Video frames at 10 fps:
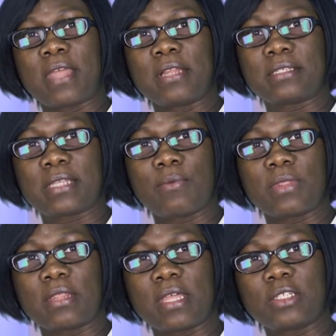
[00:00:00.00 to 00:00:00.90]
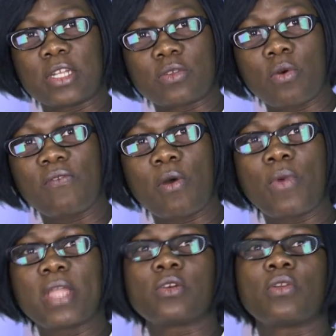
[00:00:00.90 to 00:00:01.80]
then say whether they're just
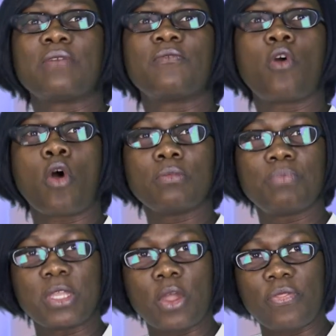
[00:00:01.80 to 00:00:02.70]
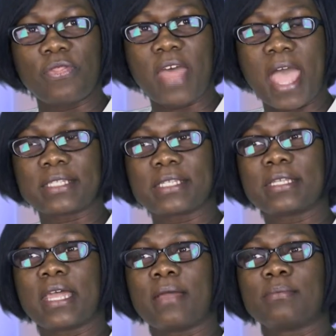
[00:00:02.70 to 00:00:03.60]
overweight or they've gone beyond
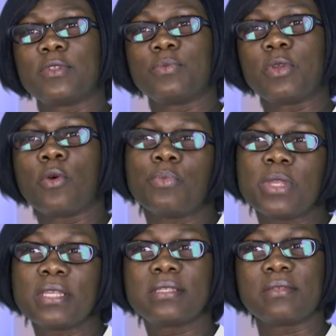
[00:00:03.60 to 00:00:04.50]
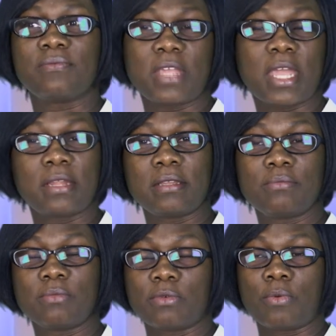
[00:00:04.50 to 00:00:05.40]
that to be obese,
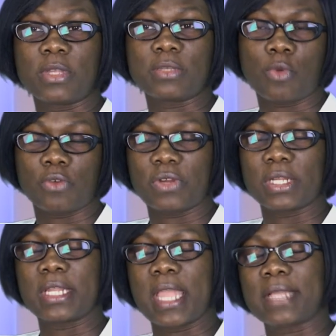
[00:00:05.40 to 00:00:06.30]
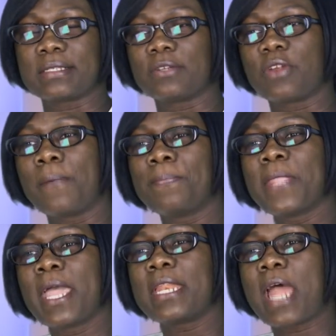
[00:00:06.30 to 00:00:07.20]
severely obese, moderately, etc.
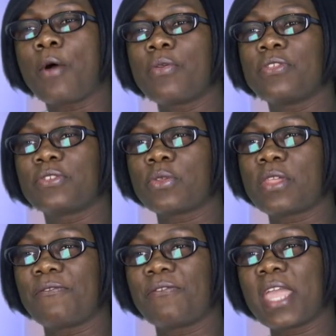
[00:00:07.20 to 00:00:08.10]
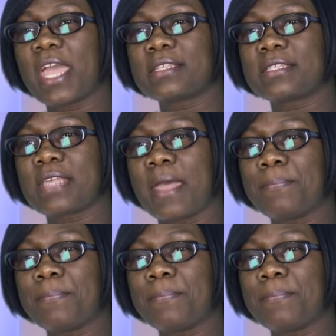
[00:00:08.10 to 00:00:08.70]
Now, so the figures,